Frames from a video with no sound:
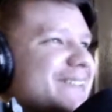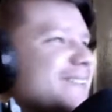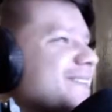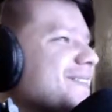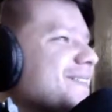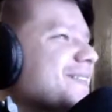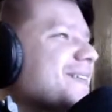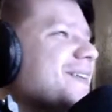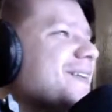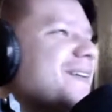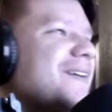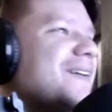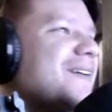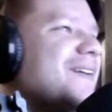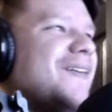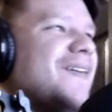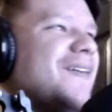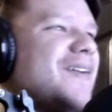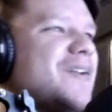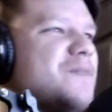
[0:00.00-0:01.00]

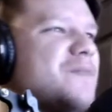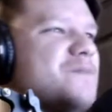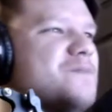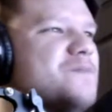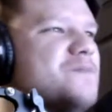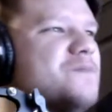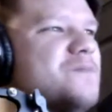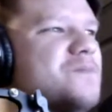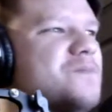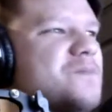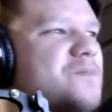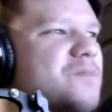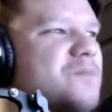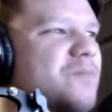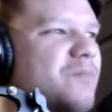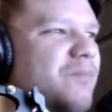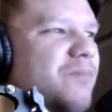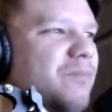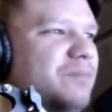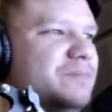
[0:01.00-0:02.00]
So,
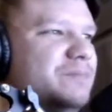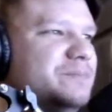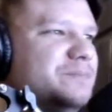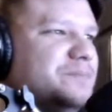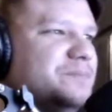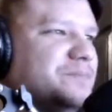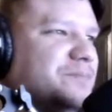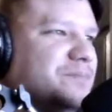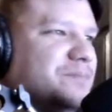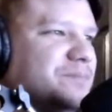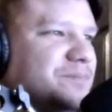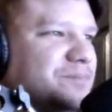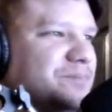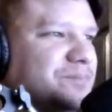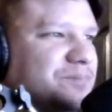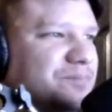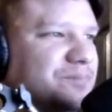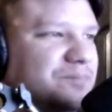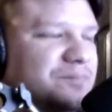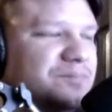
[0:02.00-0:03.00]
you know,
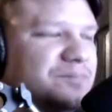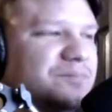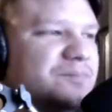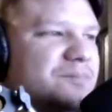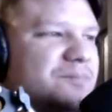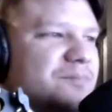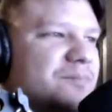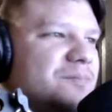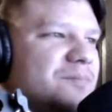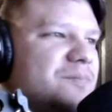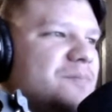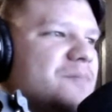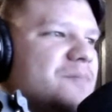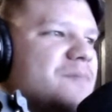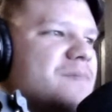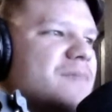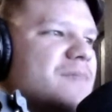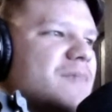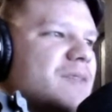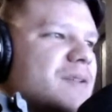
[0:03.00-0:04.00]
people can keep betting
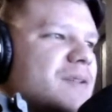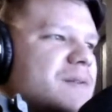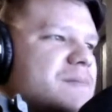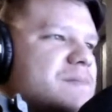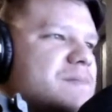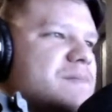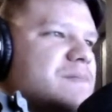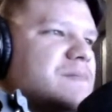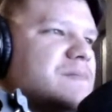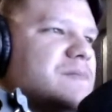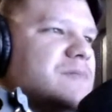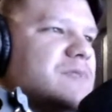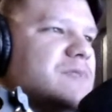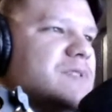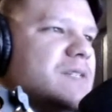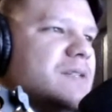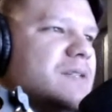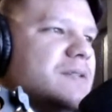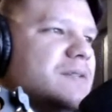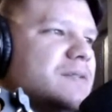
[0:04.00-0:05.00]
on metaverses.
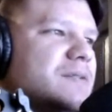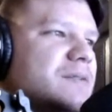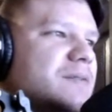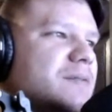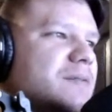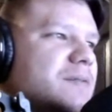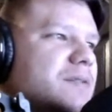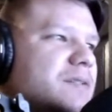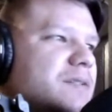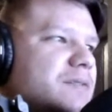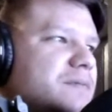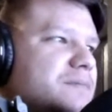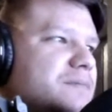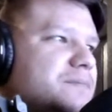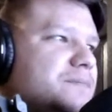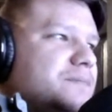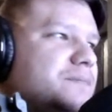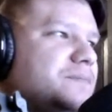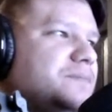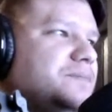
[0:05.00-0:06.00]
Zuck can keep
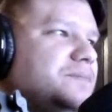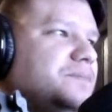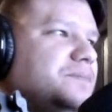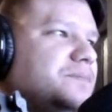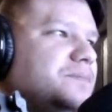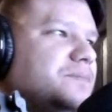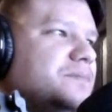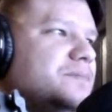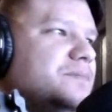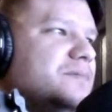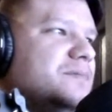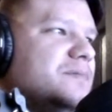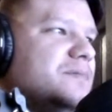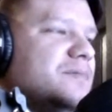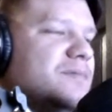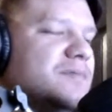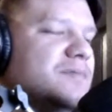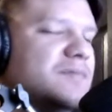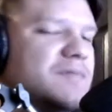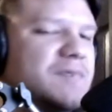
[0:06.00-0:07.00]
zucking as much as he wants
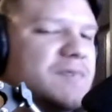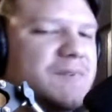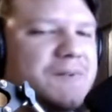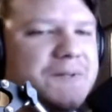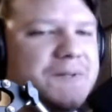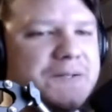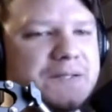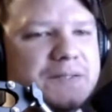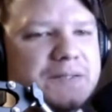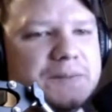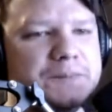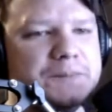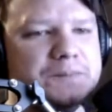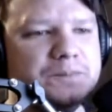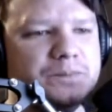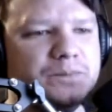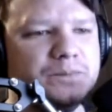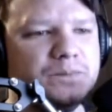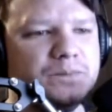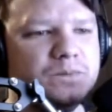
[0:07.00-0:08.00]
to make of this
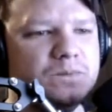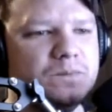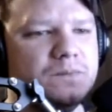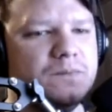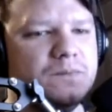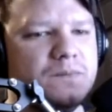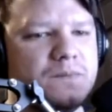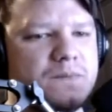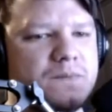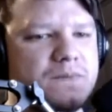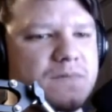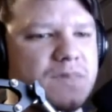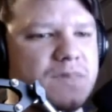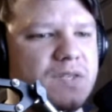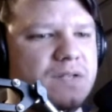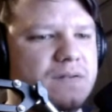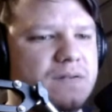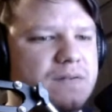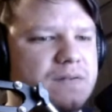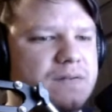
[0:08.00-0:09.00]
a thing, but it's
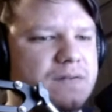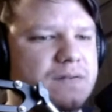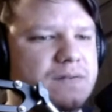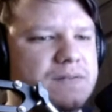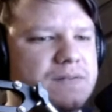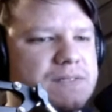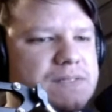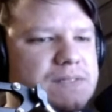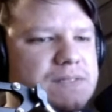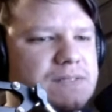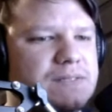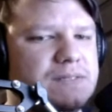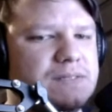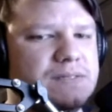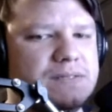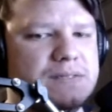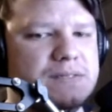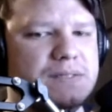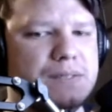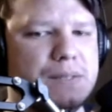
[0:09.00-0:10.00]
just going to
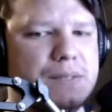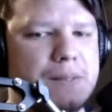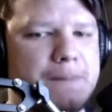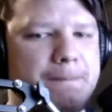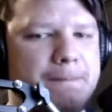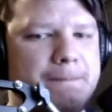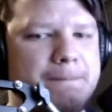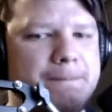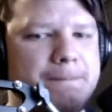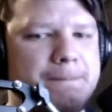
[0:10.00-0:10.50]
be ruined